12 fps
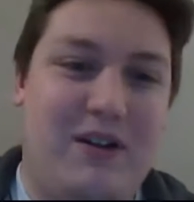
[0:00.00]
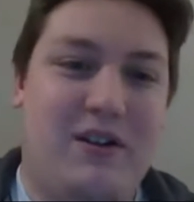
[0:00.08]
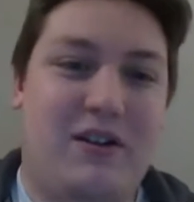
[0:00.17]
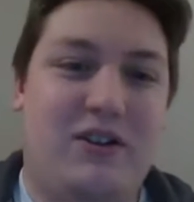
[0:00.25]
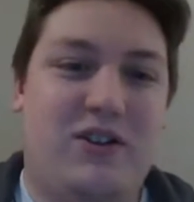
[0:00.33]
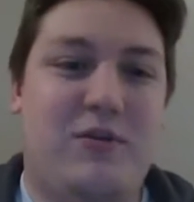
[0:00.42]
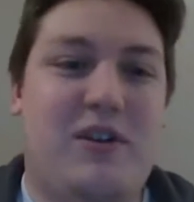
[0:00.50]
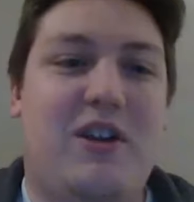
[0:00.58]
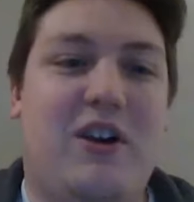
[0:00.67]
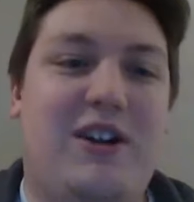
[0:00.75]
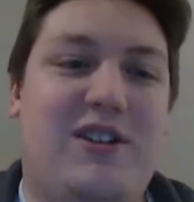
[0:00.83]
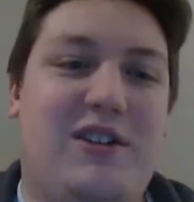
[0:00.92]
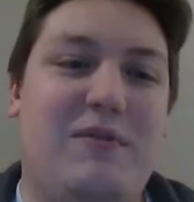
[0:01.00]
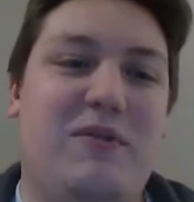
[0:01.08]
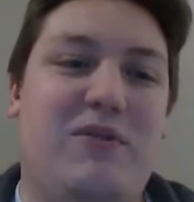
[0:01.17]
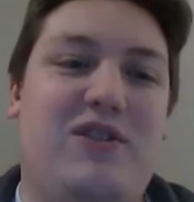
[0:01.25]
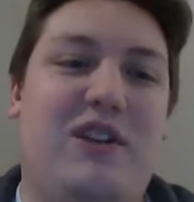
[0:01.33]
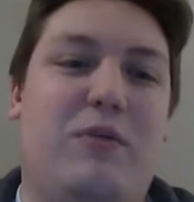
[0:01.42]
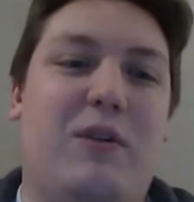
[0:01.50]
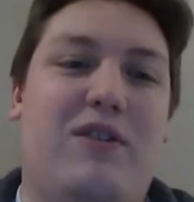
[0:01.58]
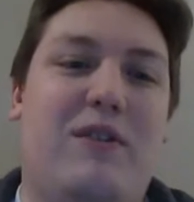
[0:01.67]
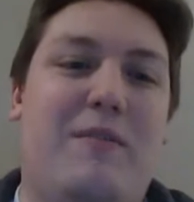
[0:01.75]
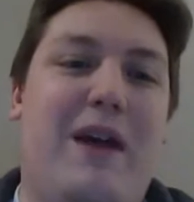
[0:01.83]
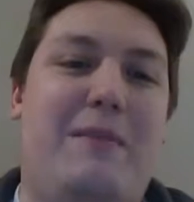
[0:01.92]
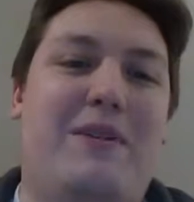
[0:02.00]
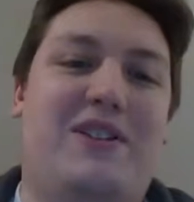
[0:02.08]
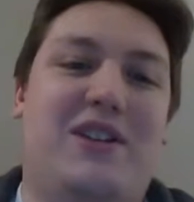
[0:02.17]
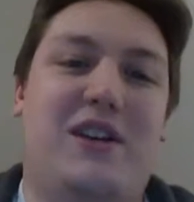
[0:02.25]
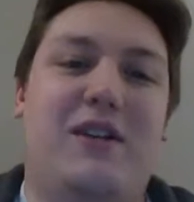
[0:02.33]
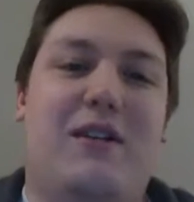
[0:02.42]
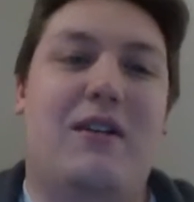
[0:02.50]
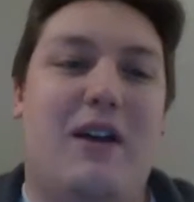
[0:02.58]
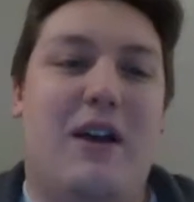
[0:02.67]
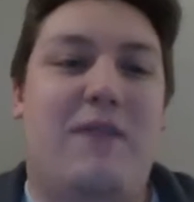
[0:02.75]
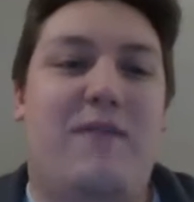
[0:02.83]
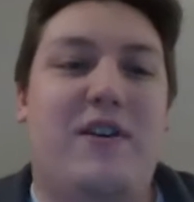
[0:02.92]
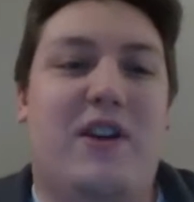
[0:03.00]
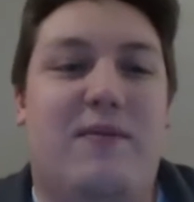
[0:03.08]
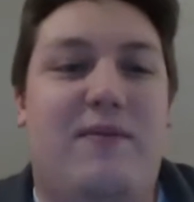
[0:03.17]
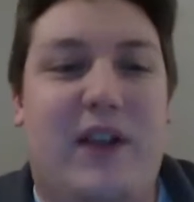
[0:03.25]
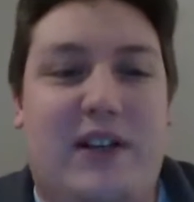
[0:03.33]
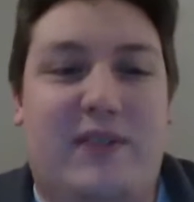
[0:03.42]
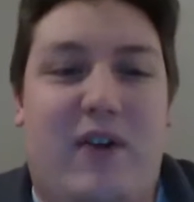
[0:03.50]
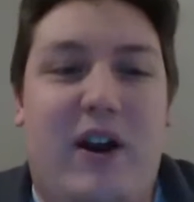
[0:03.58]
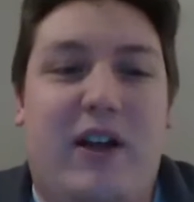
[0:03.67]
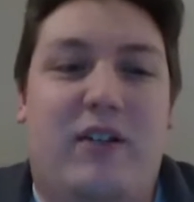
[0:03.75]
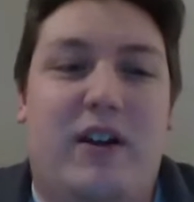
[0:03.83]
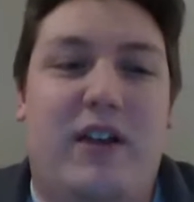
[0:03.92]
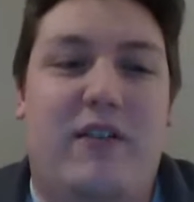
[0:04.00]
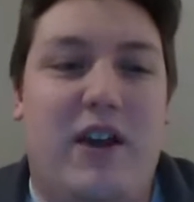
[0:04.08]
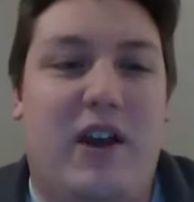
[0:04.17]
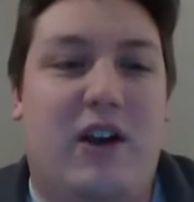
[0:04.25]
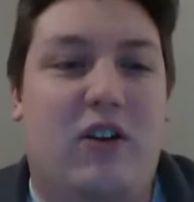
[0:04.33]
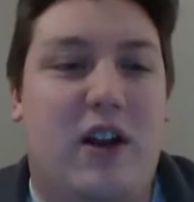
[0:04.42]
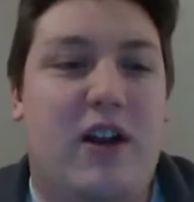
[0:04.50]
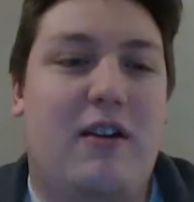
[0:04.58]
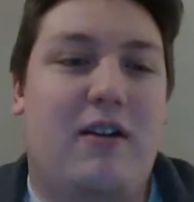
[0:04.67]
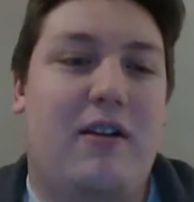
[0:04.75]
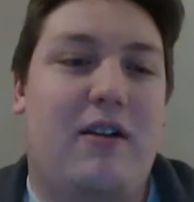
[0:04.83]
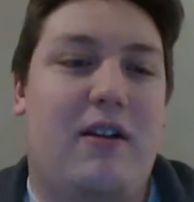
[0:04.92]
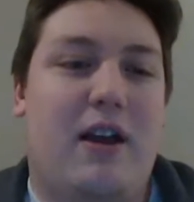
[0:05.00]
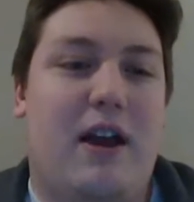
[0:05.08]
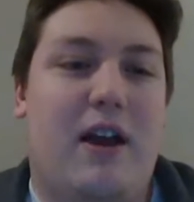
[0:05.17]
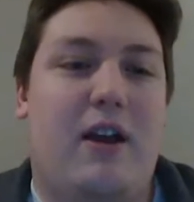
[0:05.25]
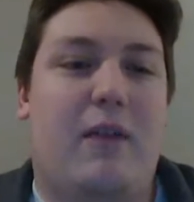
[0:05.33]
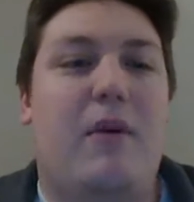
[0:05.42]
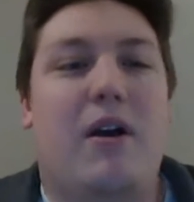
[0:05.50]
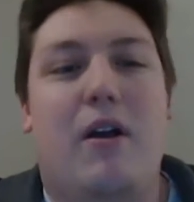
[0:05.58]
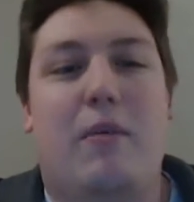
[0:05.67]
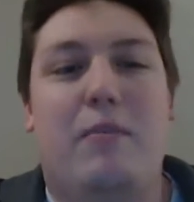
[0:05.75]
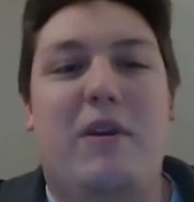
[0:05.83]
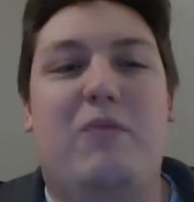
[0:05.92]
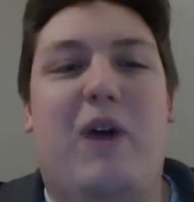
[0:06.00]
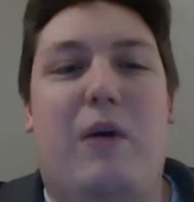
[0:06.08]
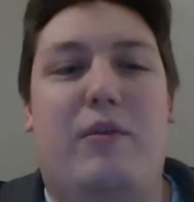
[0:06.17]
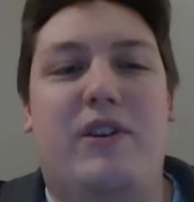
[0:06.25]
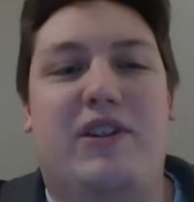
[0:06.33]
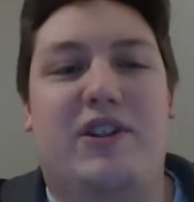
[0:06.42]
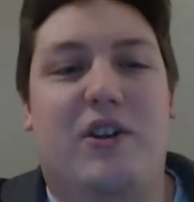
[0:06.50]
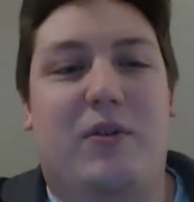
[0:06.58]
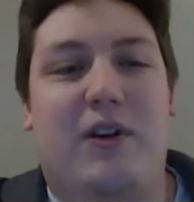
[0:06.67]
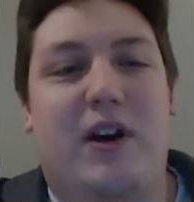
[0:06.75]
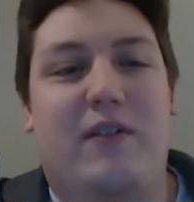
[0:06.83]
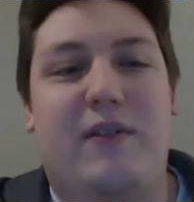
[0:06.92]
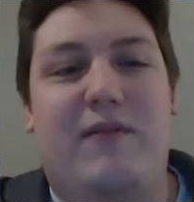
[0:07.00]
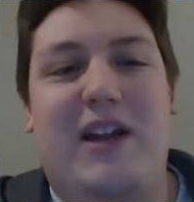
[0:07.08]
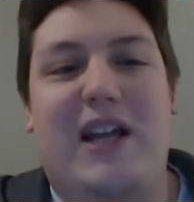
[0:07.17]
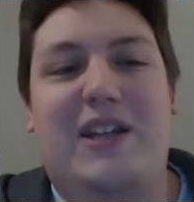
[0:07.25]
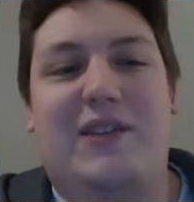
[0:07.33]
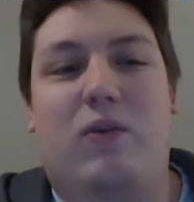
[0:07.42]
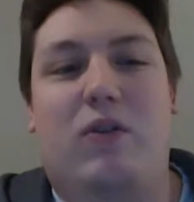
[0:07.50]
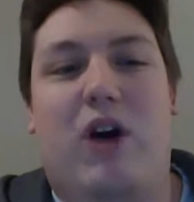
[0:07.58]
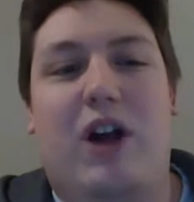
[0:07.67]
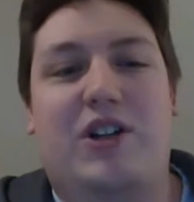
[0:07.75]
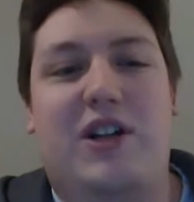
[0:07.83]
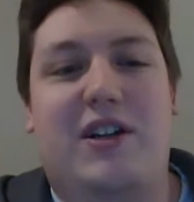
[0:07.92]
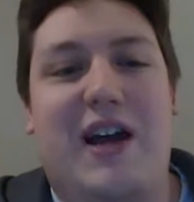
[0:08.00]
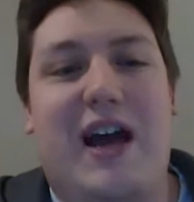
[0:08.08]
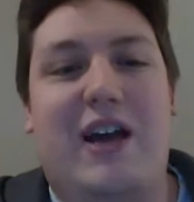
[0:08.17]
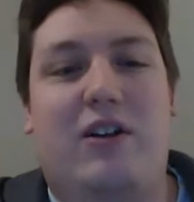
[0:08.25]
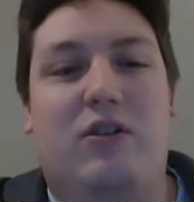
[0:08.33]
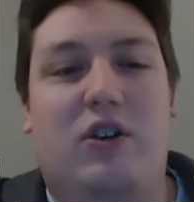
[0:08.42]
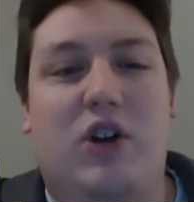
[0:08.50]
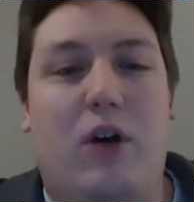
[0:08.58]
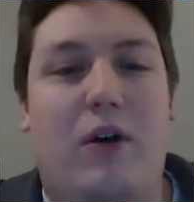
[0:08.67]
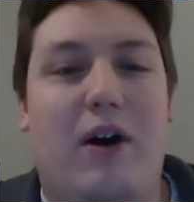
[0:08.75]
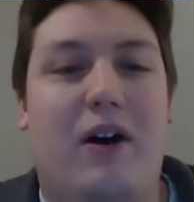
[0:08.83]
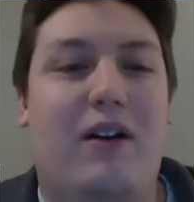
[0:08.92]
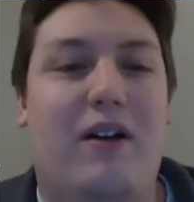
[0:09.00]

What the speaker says: So he grants the mutants that are with them amnesty if he can fix Franklin, and they agree. And meanwhile, while this is going on, the Fantastic Four launch an attack on Krakoa